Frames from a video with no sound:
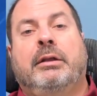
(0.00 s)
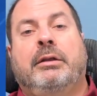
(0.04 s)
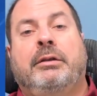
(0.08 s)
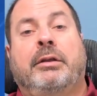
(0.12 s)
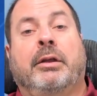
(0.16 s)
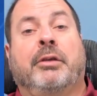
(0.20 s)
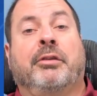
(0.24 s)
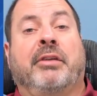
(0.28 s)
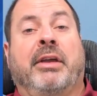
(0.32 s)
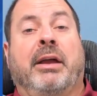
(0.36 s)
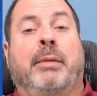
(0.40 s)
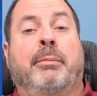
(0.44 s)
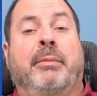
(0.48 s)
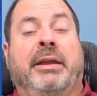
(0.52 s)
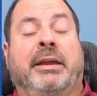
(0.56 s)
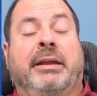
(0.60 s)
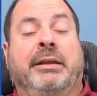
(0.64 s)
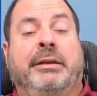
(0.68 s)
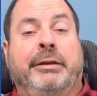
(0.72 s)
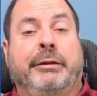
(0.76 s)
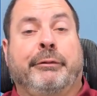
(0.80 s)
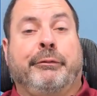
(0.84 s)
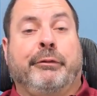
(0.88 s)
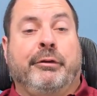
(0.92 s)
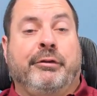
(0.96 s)
does that make a
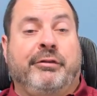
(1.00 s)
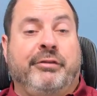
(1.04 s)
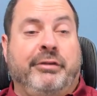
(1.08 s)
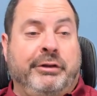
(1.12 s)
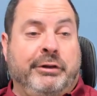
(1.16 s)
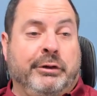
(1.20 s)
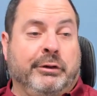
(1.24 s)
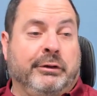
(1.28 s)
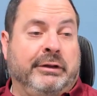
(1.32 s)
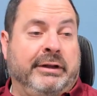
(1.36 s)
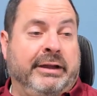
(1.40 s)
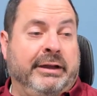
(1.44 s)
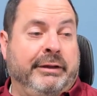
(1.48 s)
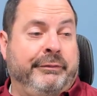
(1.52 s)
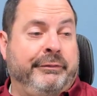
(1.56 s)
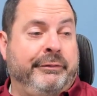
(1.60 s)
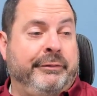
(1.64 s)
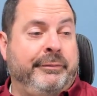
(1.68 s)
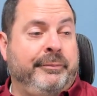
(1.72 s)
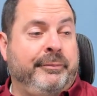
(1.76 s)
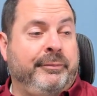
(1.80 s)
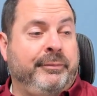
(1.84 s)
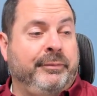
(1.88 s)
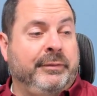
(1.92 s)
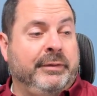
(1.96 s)
difference in your life?
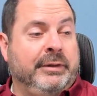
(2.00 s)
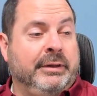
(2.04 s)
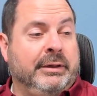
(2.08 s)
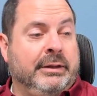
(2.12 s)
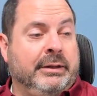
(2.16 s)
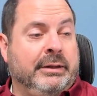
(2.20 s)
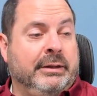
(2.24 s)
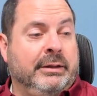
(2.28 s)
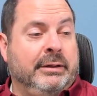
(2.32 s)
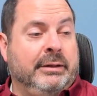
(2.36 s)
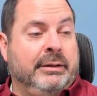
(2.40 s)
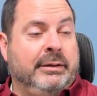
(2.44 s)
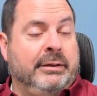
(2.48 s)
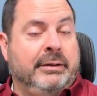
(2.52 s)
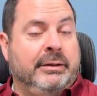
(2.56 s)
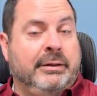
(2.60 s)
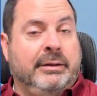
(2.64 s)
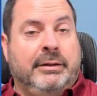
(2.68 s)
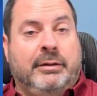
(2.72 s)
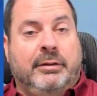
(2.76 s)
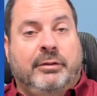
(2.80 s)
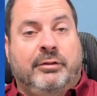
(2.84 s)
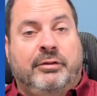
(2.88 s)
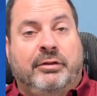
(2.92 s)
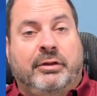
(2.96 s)

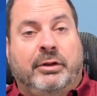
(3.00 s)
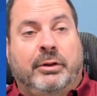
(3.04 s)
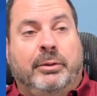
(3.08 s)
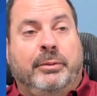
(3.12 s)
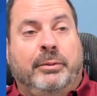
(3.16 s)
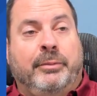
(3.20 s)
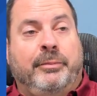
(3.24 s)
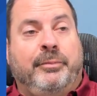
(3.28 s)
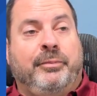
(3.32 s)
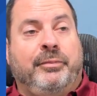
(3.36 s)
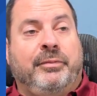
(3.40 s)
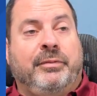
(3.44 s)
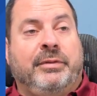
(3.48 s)
So